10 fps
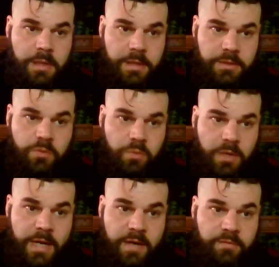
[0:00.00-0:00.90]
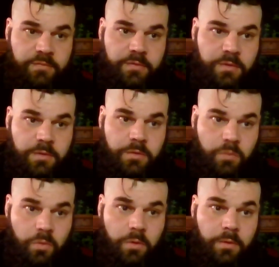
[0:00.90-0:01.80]
and you will have
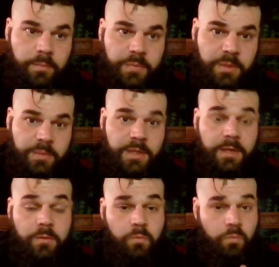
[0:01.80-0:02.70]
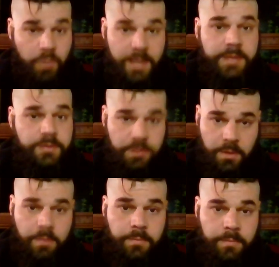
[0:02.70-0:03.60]
your PBN ready to
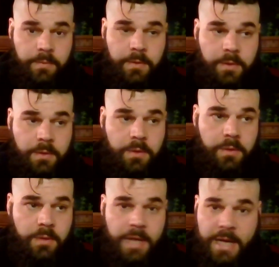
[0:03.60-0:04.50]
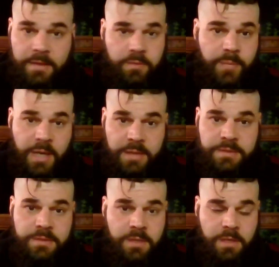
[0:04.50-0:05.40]
go out of the
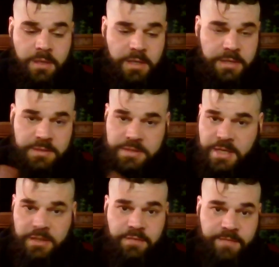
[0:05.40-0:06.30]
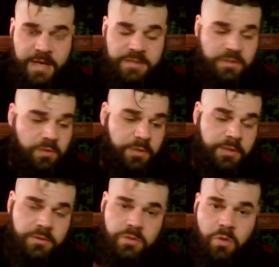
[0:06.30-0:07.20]
box, insanely fast
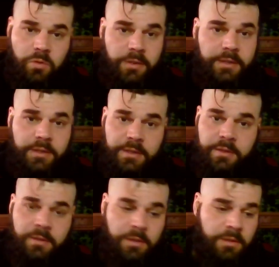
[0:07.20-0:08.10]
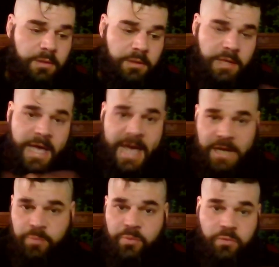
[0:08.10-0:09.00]
loading, totally clean,
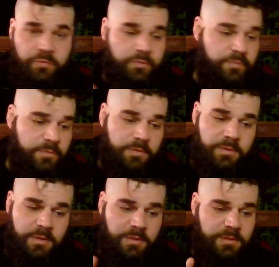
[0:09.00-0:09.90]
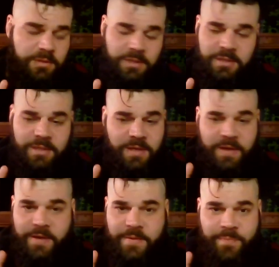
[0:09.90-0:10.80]
hack proof, good
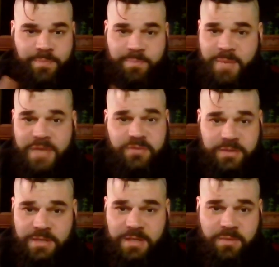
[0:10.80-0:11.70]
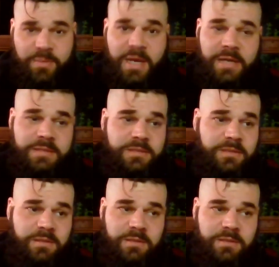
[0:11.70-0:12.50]
metrics out of the box.